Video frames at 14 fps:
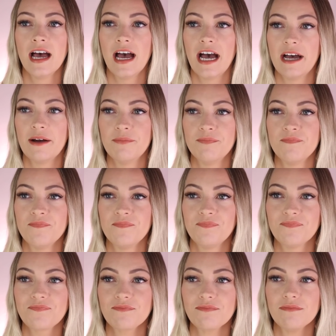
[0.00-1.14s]

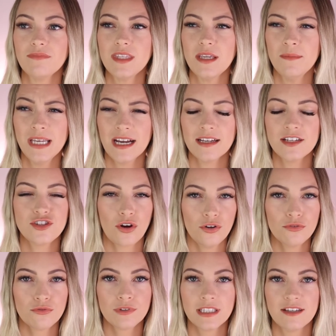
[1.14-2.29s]
But yeah, I
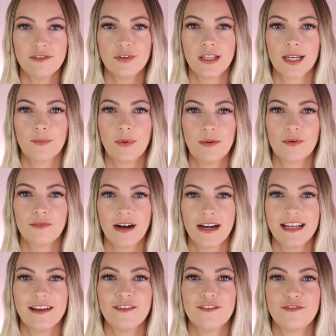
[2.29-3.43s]
don't really feel like we were
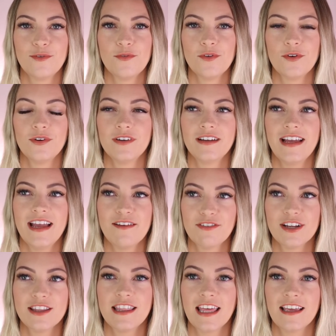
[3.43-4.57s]
ready for
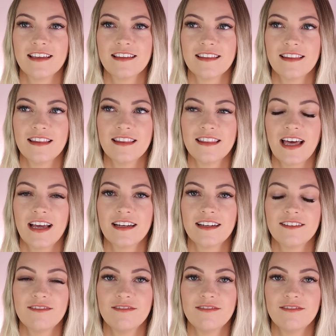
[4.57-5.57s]
everything that,